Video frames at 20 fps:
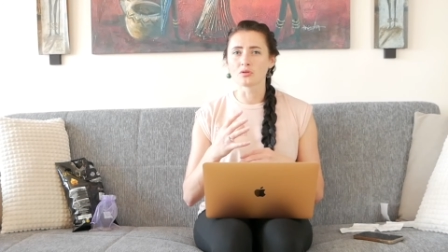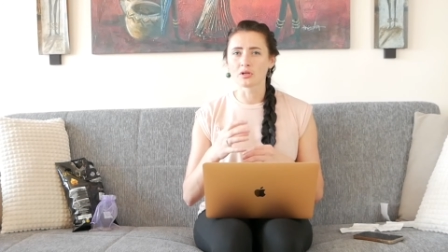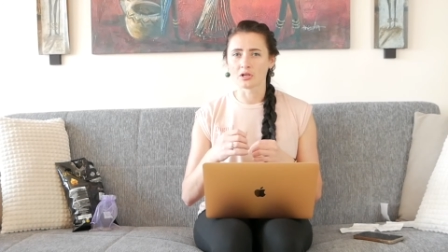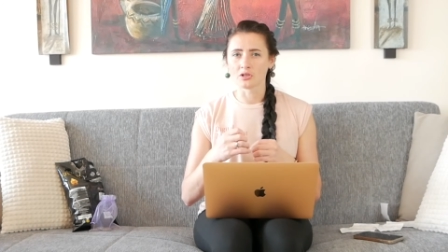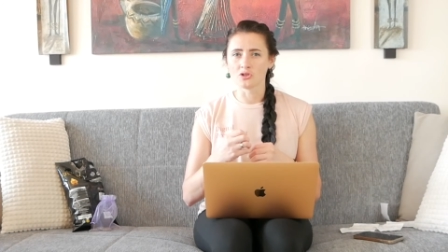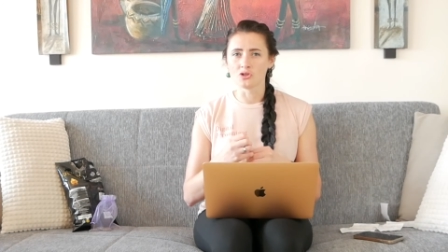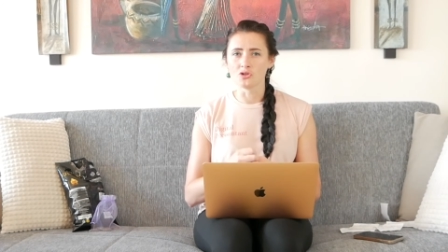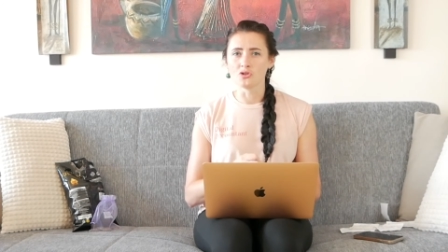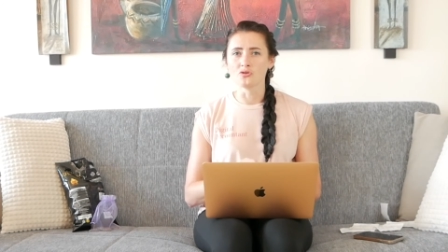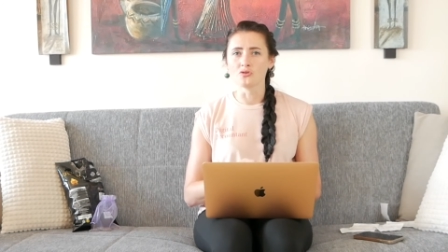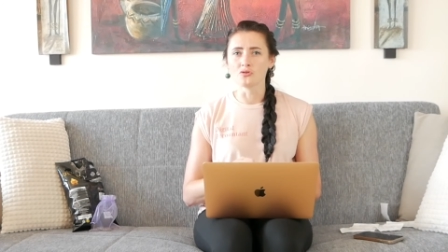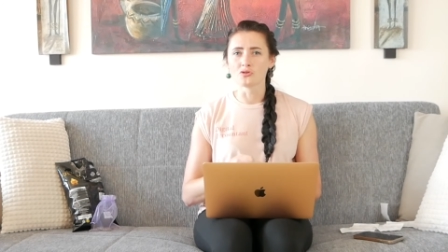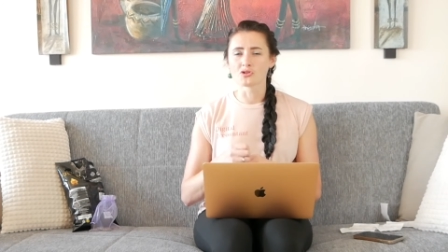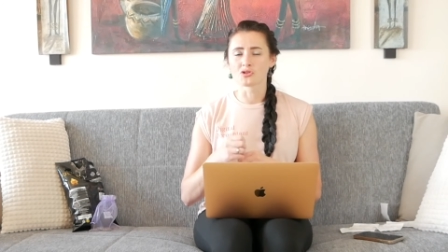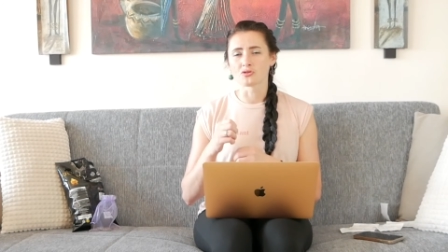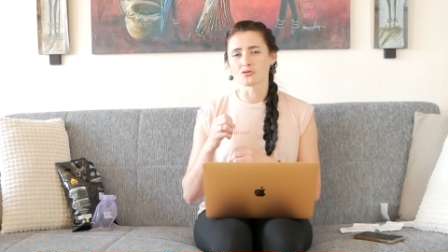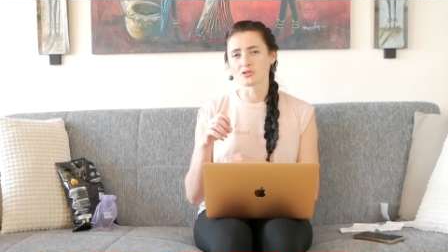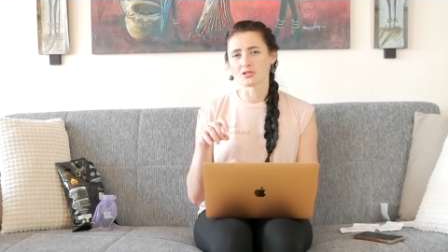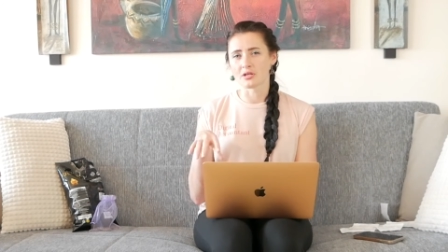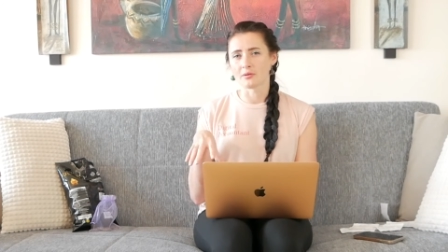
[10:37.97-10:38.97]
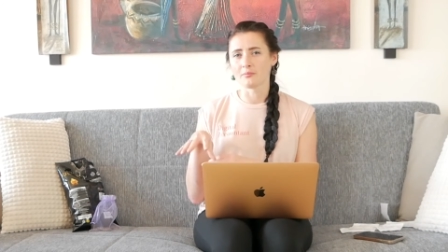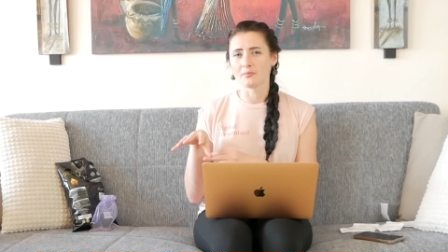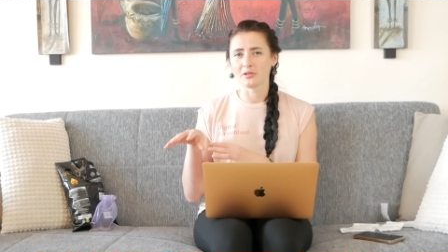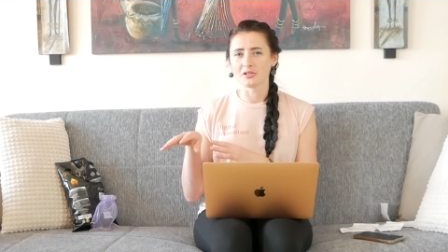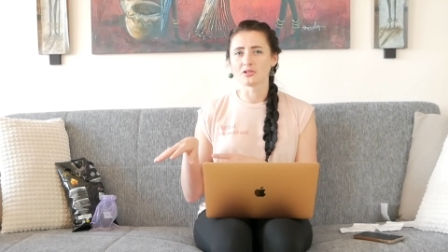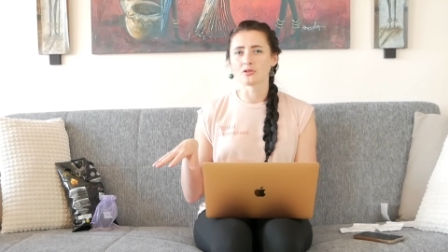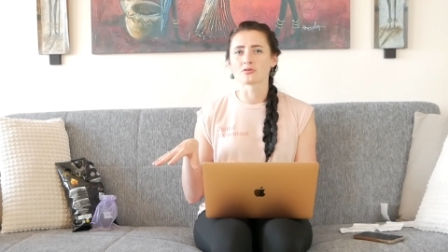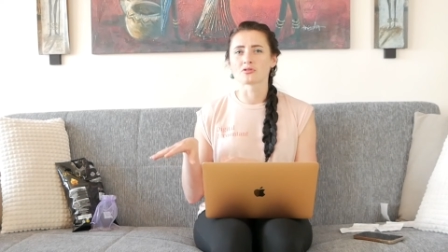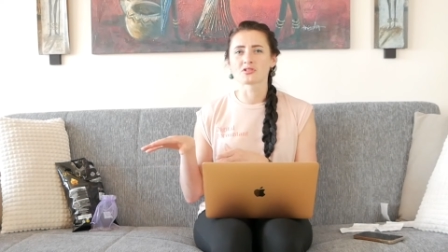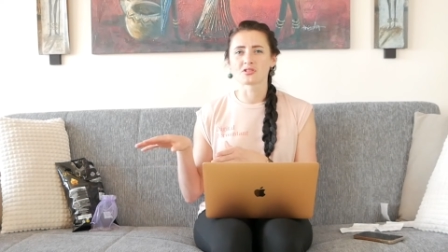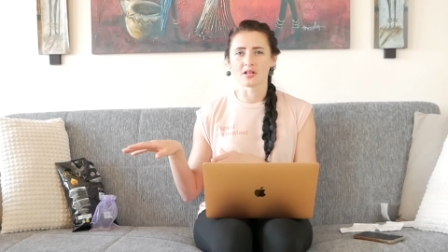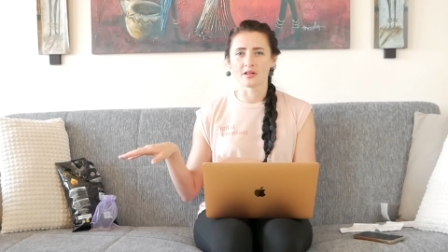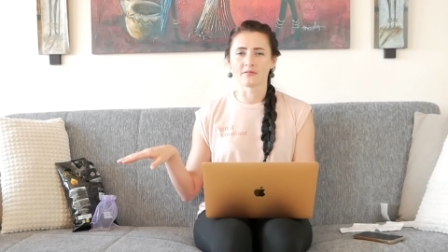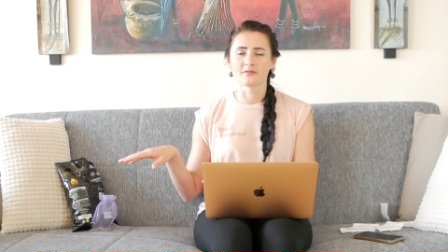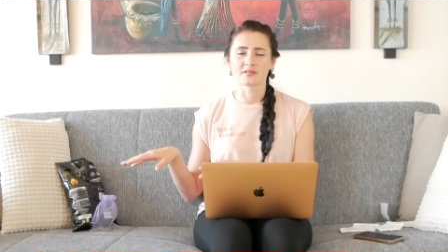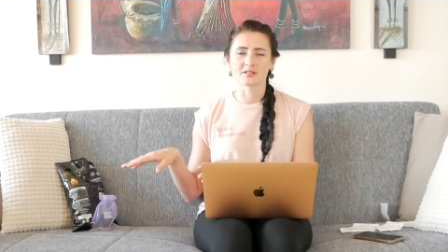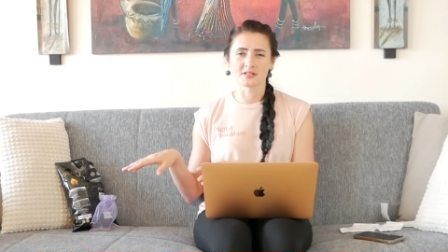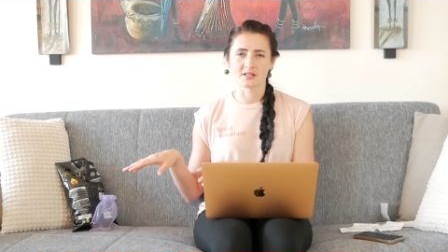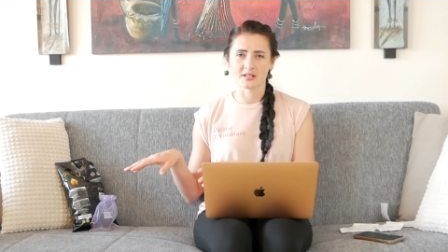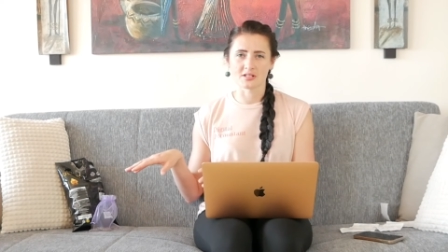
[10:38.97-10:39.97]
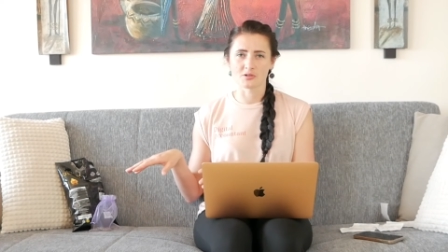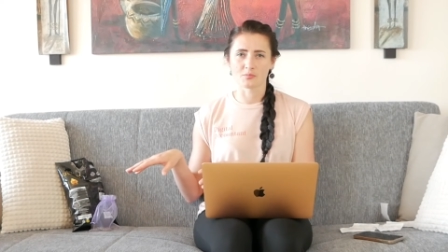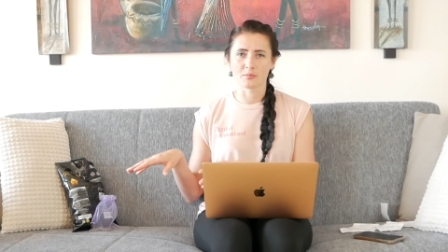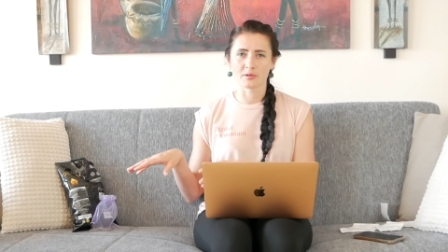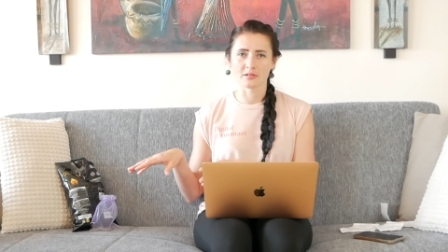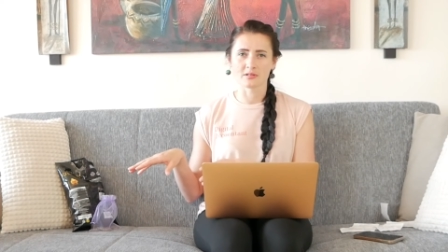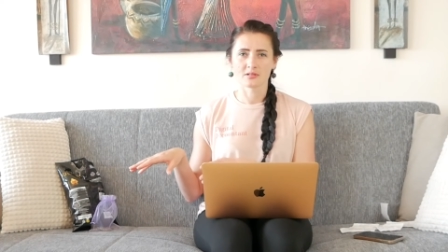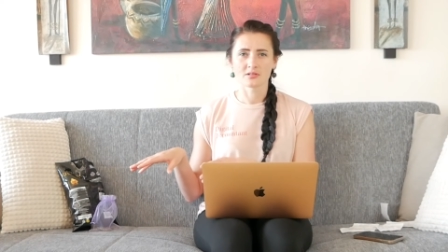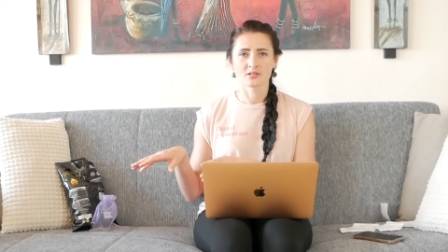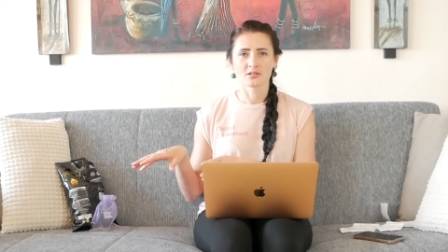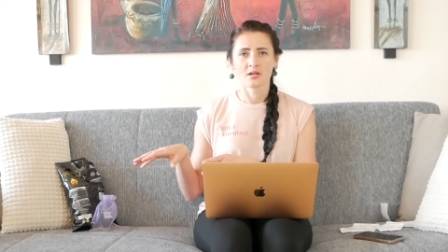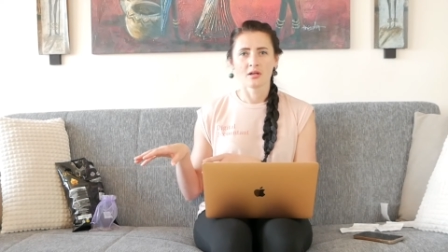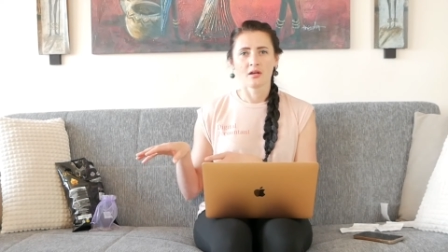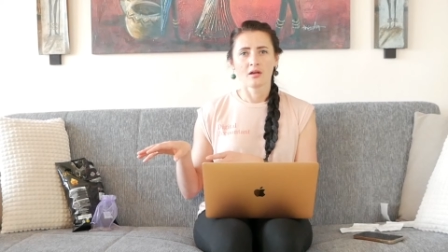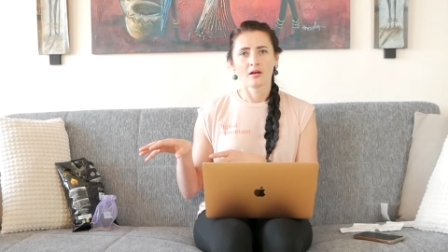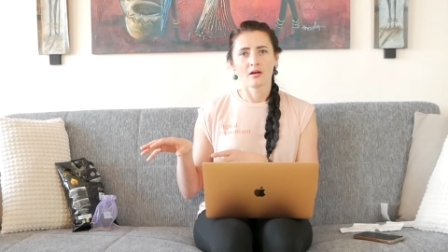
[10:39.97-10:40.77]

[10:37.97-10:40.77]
can use to submit your self-assessments